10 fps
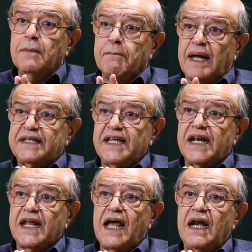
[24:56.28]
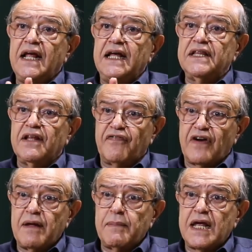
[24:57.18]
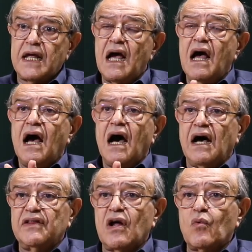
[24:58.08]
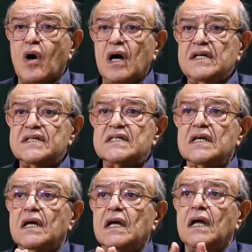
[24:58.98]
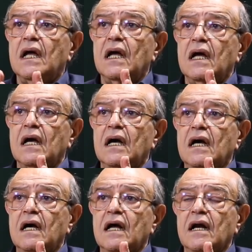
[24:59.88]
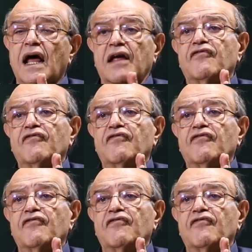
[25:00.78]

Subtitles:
material in the framing, otherwise, like